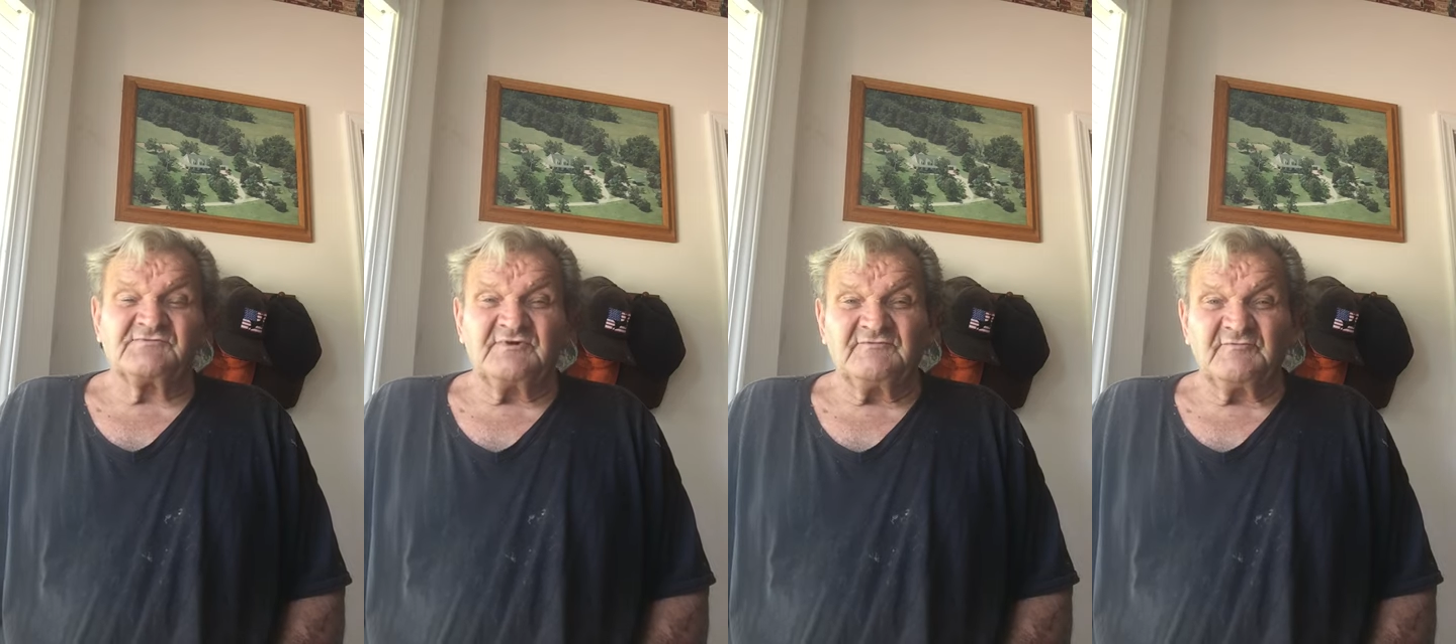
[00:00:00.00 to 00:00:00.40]

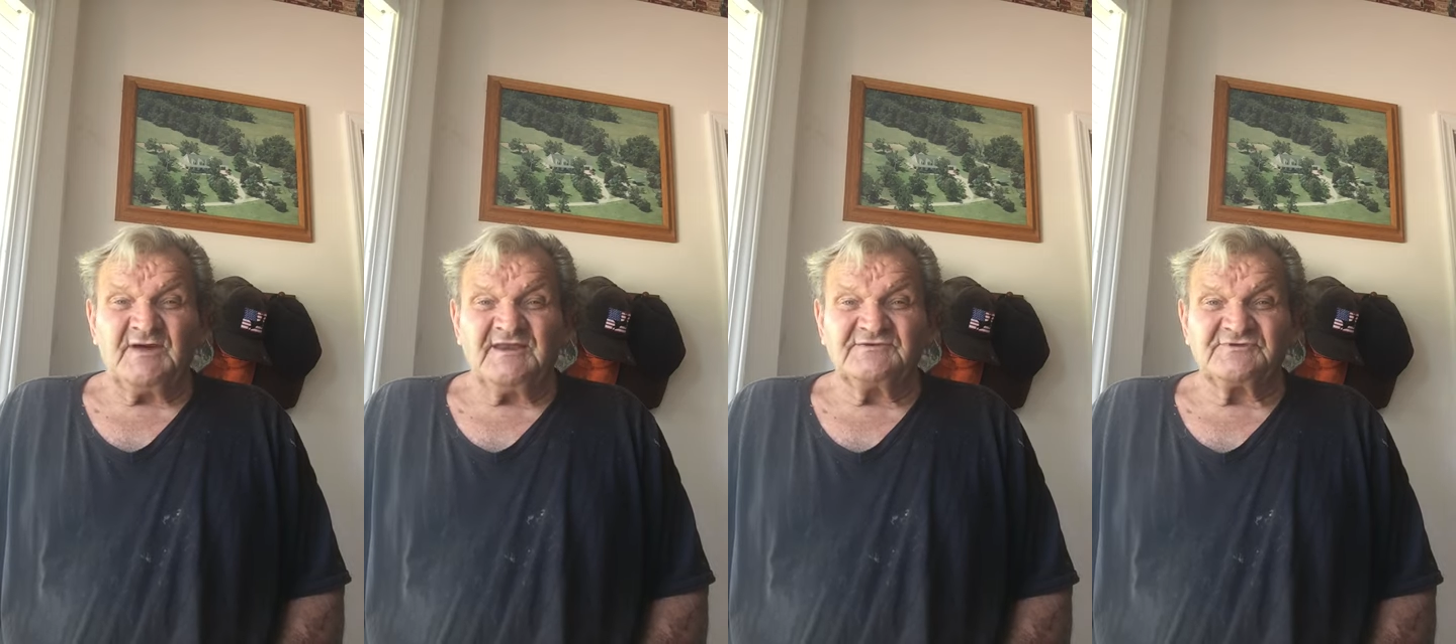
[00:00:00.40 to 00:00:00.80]
for
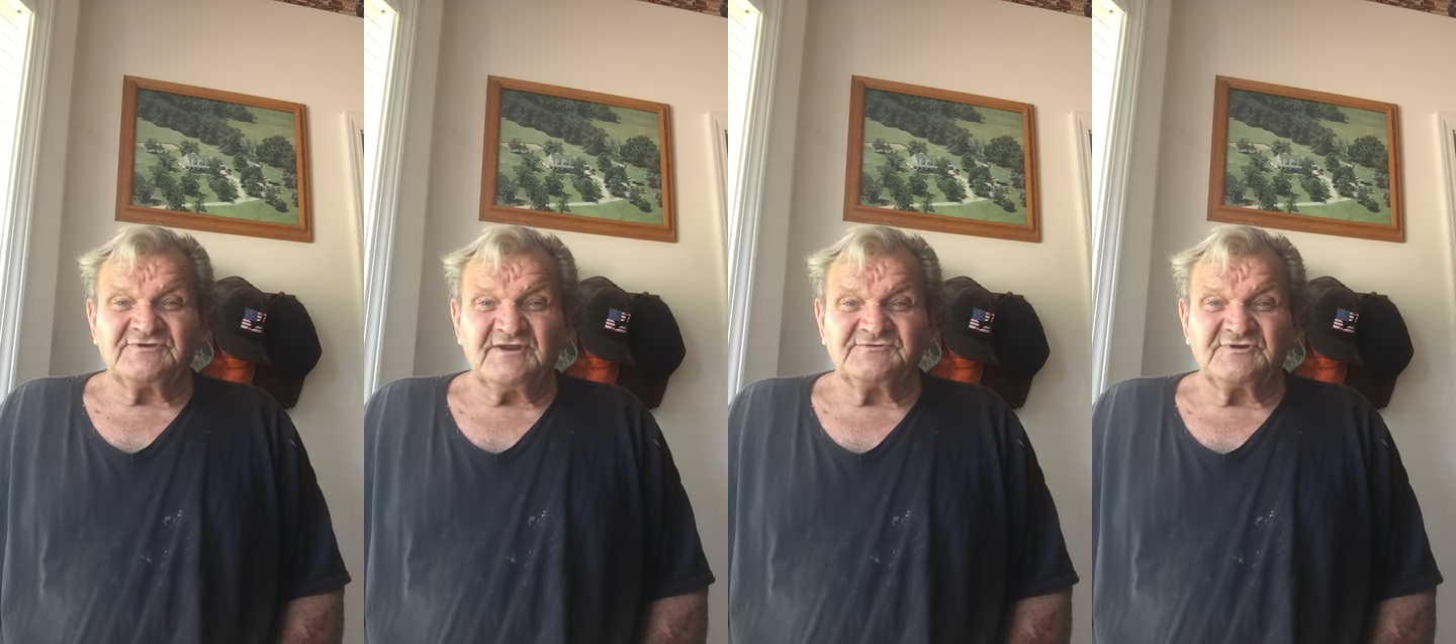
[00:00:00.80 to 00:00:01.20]
everybody's
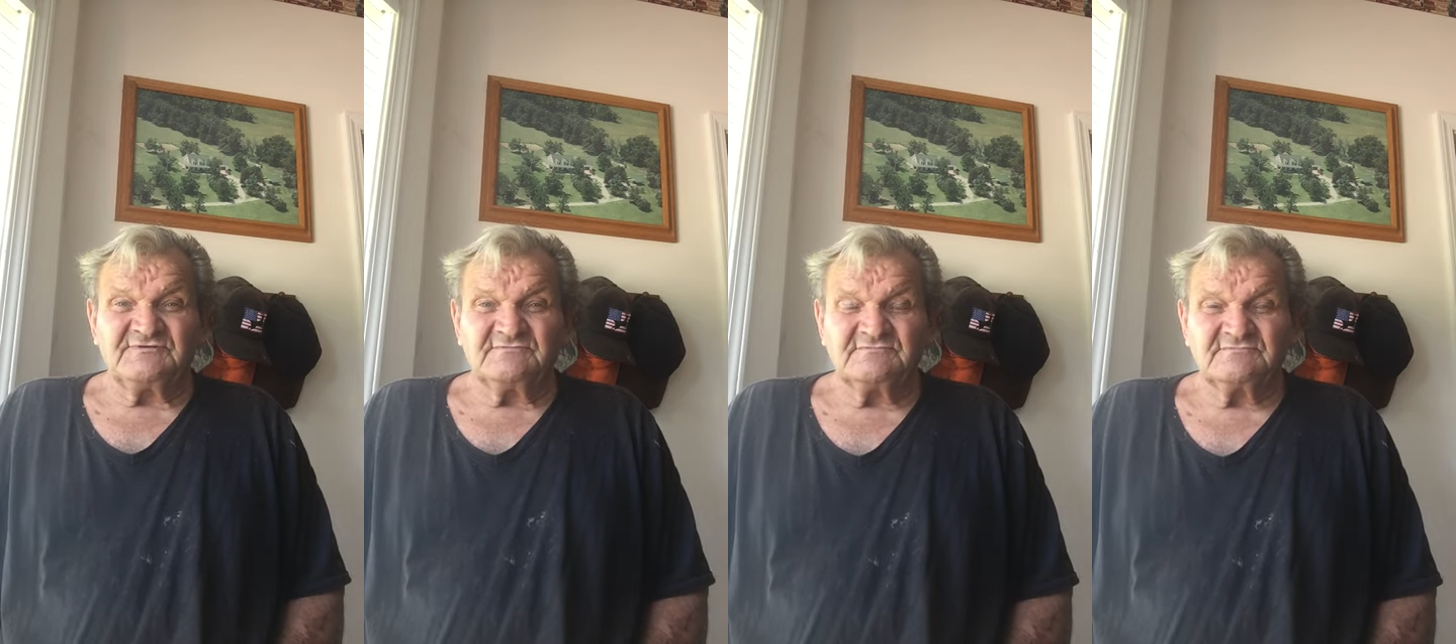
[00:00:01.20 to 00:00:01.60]

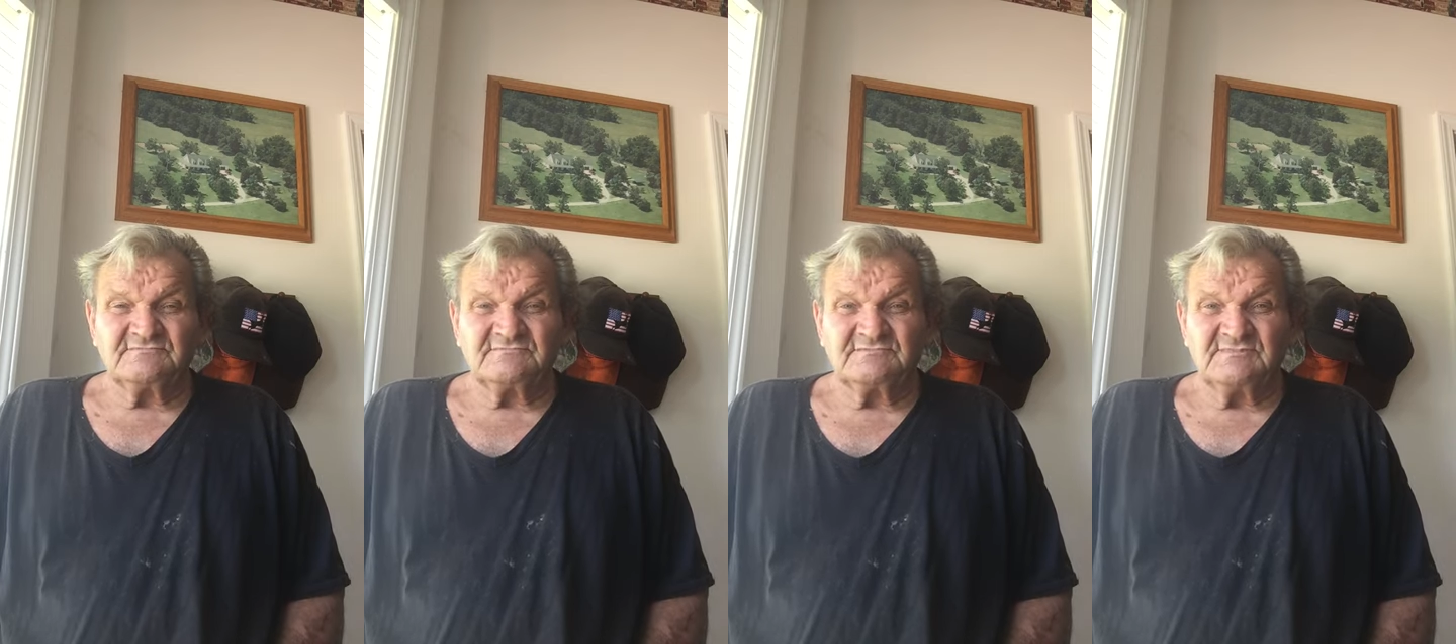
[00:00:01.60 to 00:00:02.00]

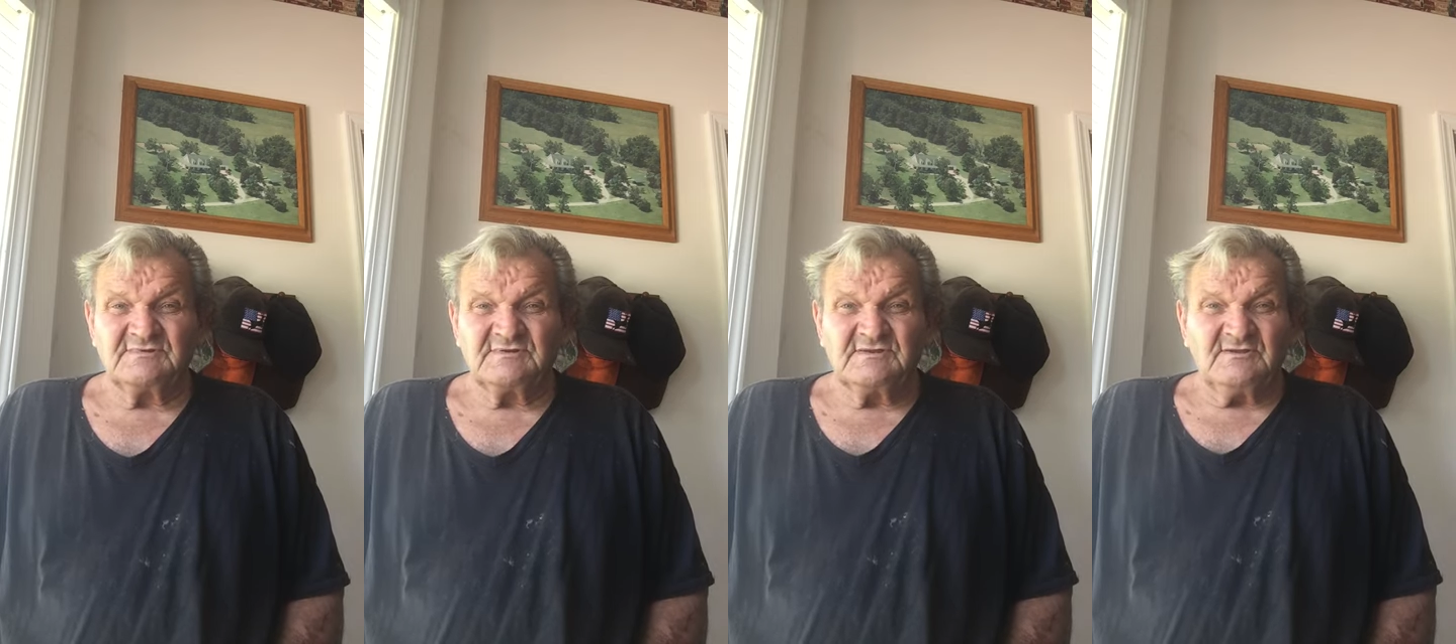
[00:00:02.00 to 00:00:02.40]

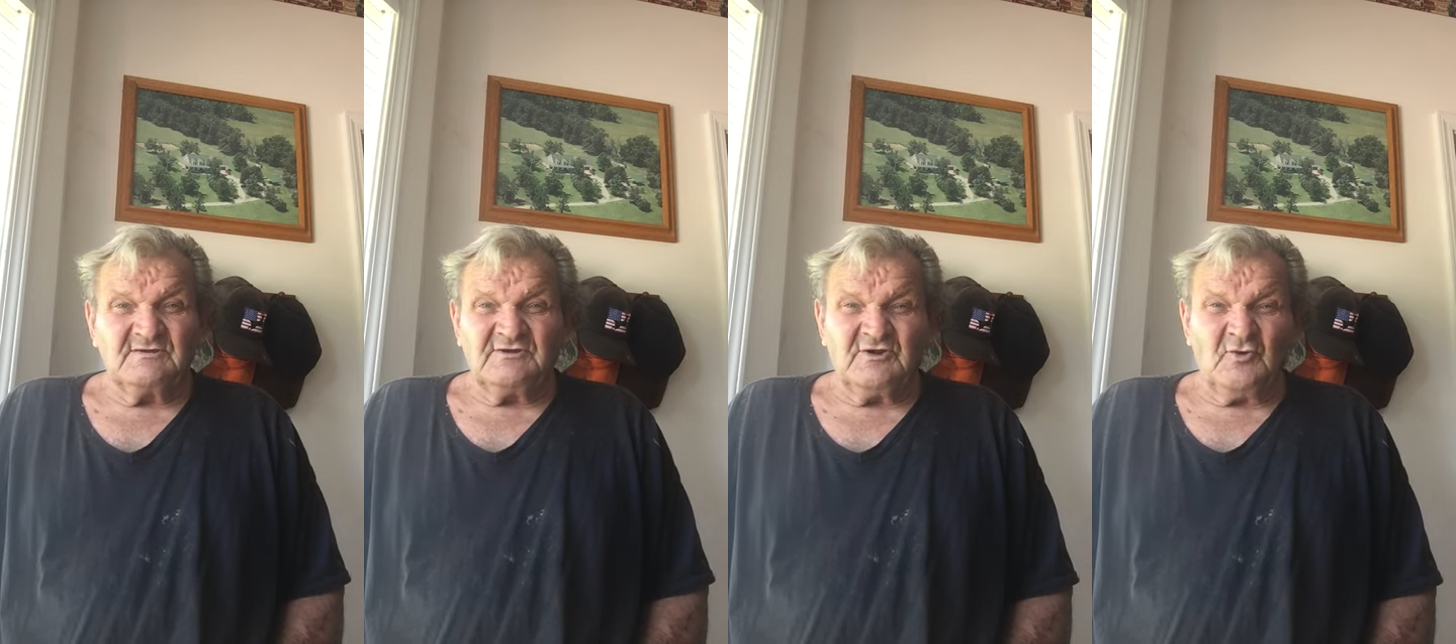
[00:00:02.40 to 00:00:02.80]

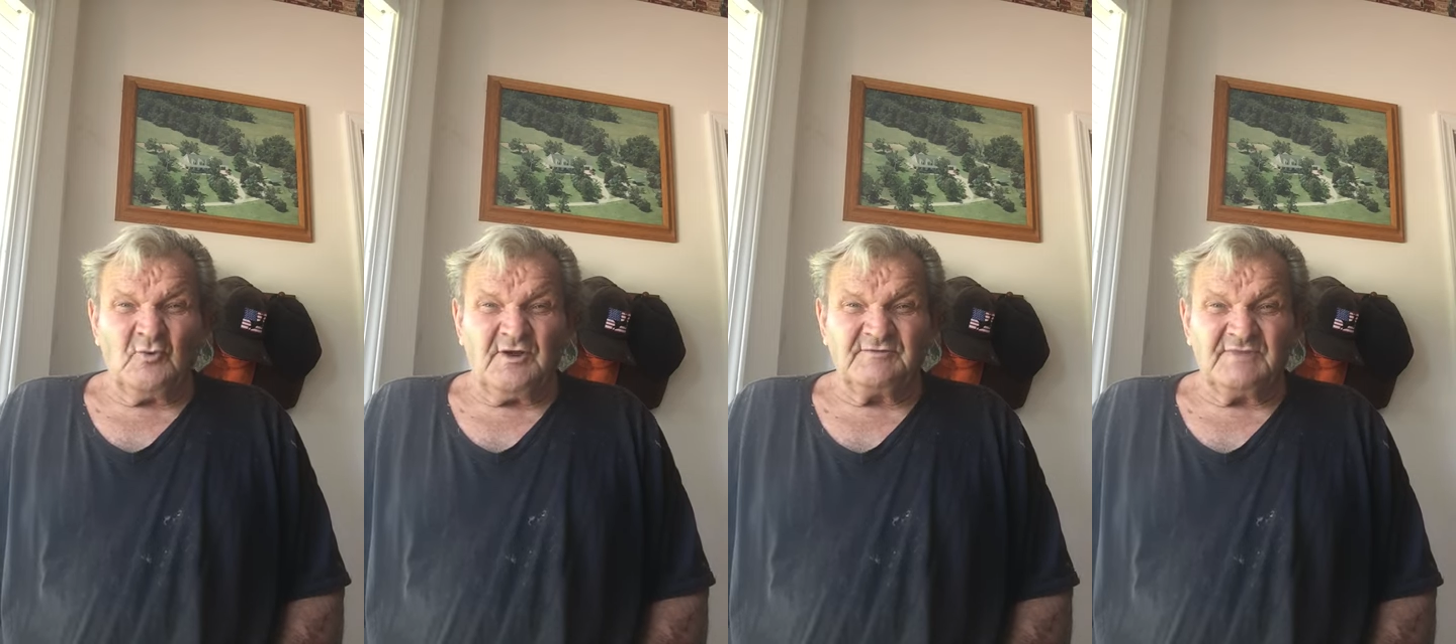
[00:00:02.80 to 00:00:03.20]
attention, no
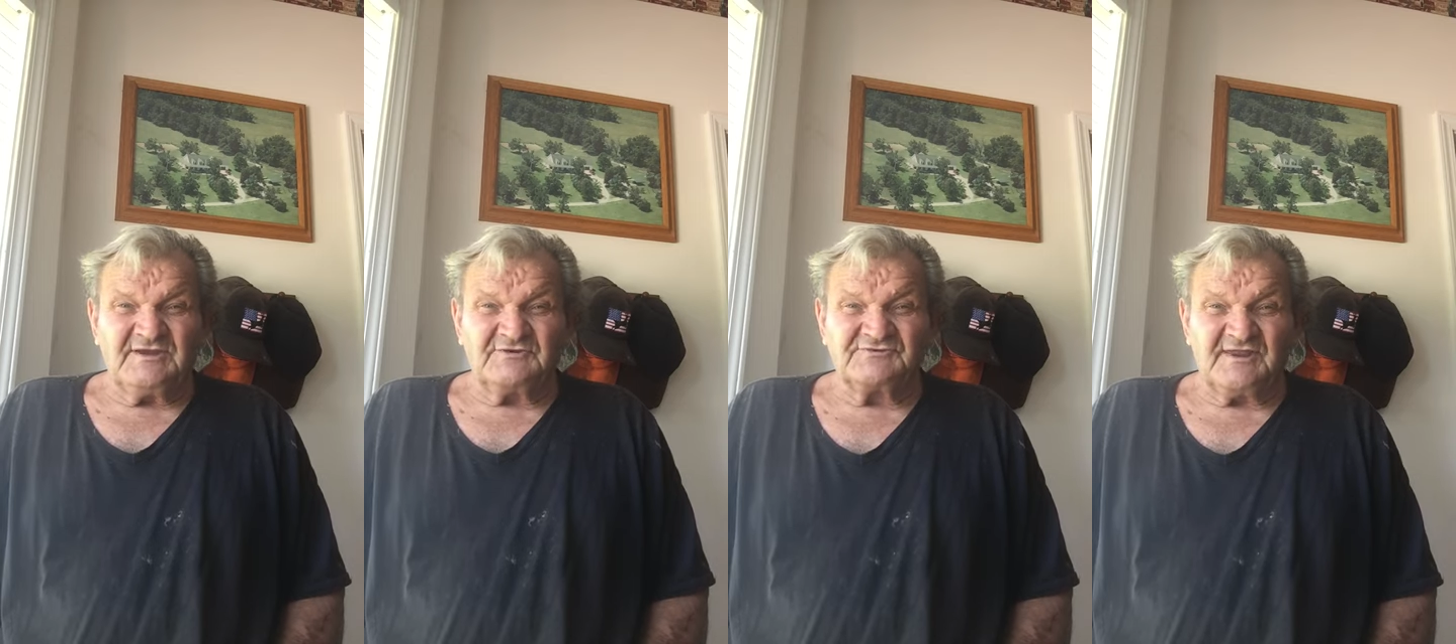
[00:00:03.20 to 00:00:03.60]
one
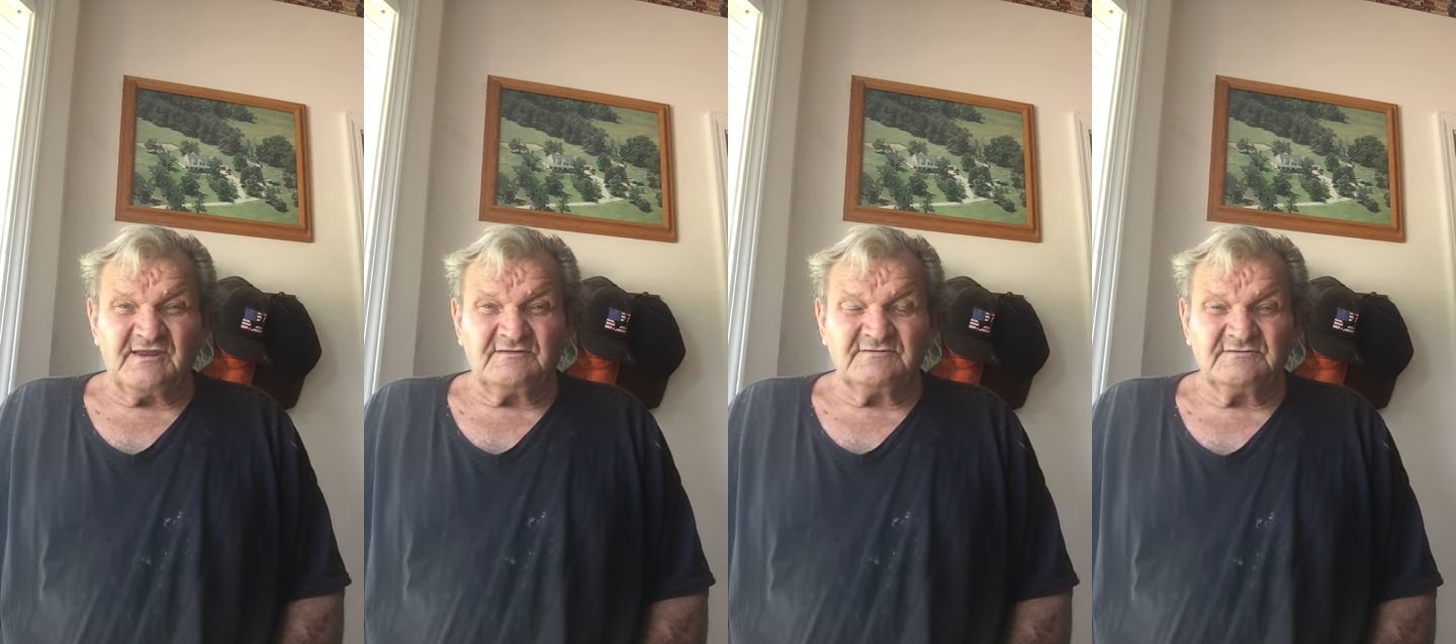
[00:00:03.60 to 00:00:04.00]
made a
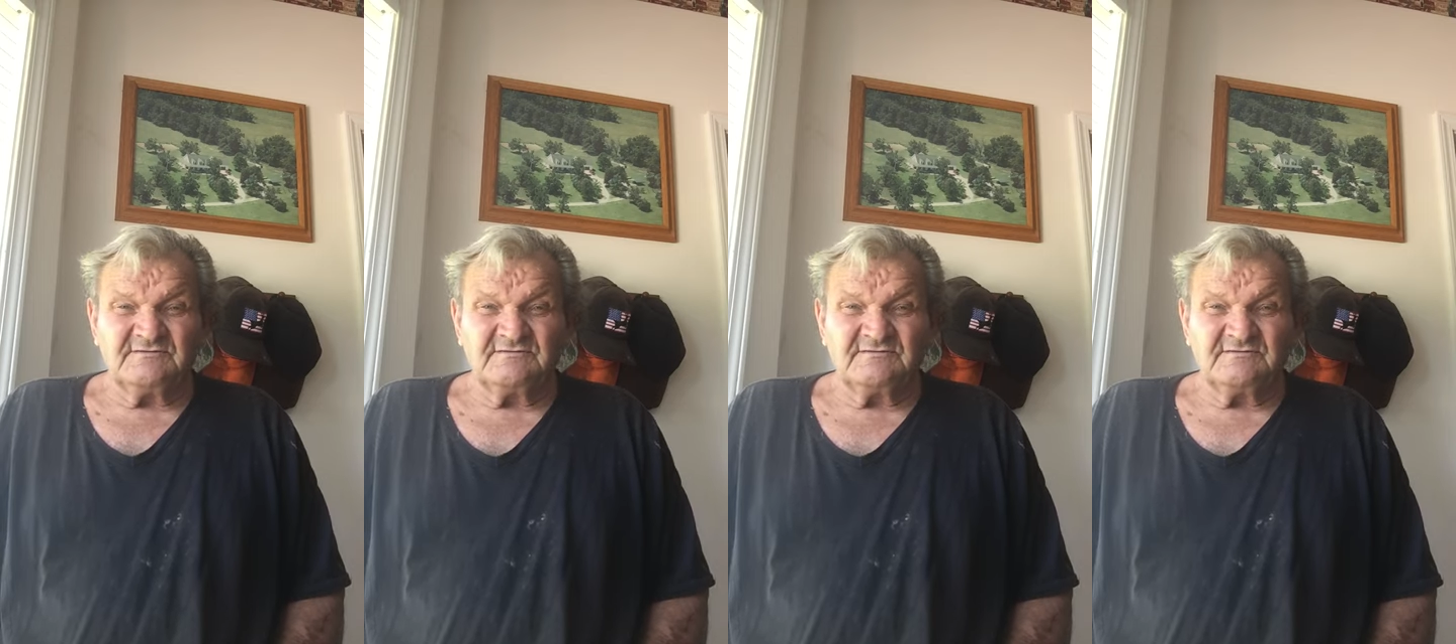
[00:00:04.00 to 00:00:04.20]
sound.